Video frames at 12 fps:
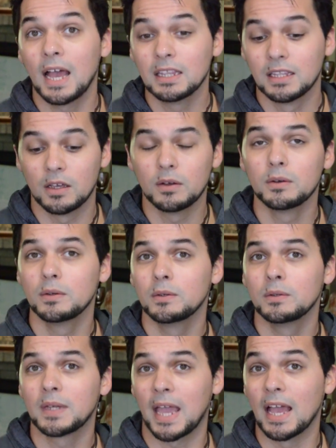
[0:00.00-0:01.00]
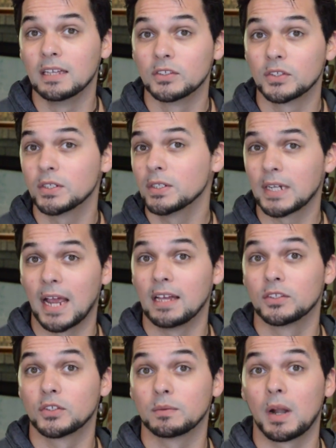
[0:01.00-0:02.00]
Hello, Cancer,
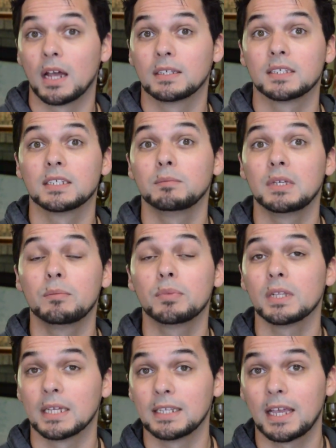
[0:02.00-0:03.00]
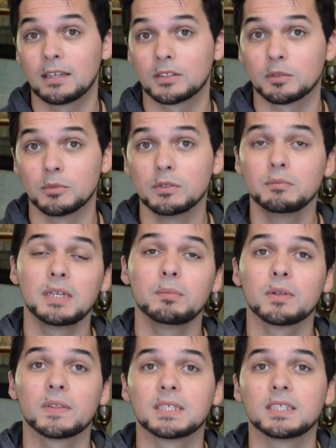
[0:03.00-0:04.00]
Cancer Rising people, and Cancer Moon
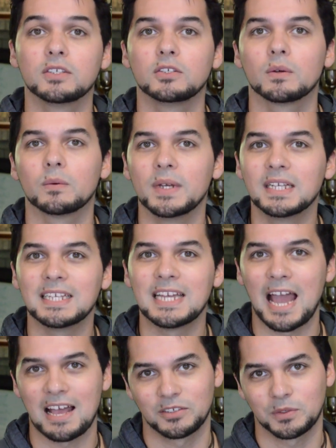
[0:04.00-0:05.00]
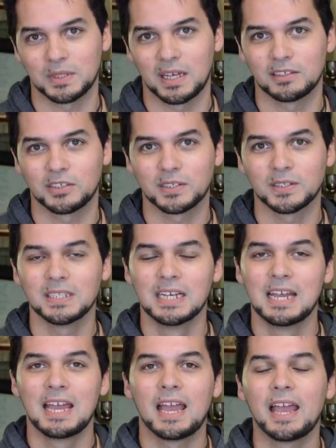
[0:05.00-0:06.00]
people. This is your weekly astrological
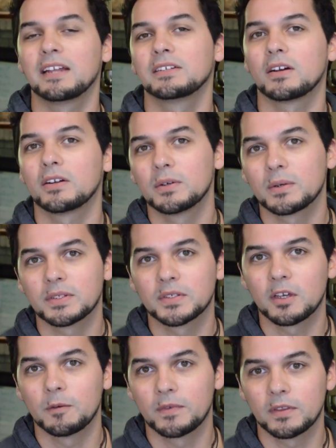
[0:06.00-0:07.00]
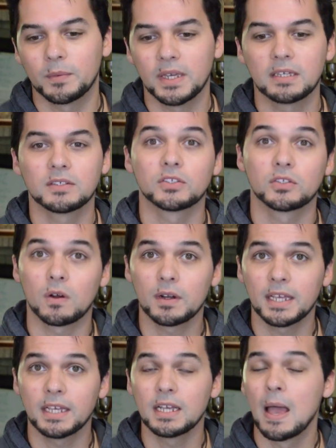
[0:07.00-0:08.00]
and card horoscope for the week
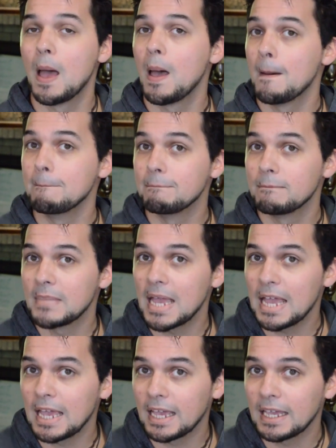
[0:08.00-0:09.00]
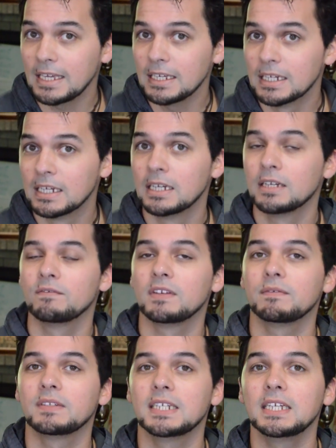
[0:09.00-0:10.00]
starting May
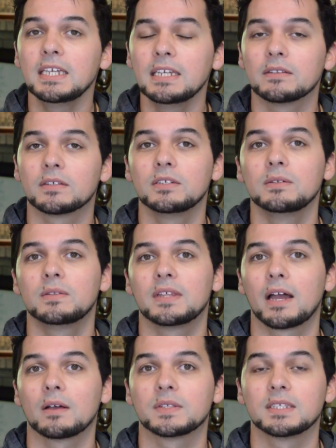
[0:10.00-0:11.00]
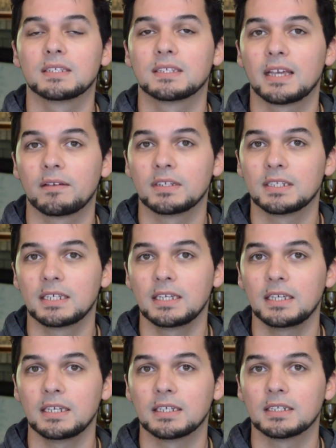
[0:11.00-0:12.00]
15th,
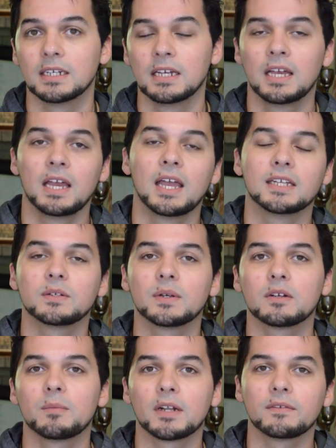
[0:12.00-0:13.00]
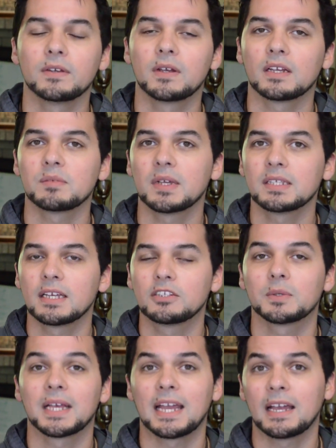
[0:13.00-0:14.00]
2017. And a quick reminder for you guys, my
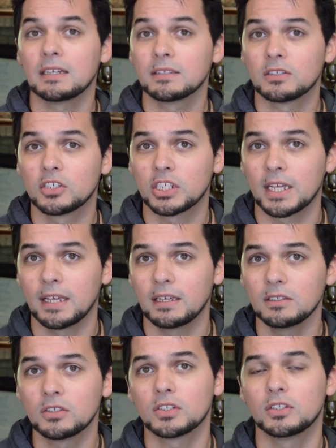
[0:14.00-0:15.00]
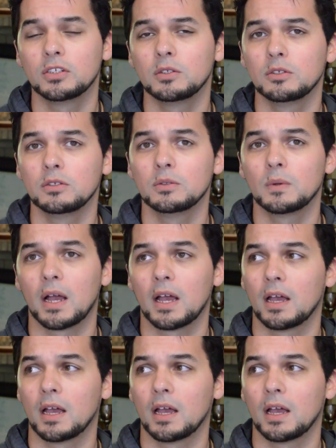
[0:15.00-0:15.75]
schedule has changed due to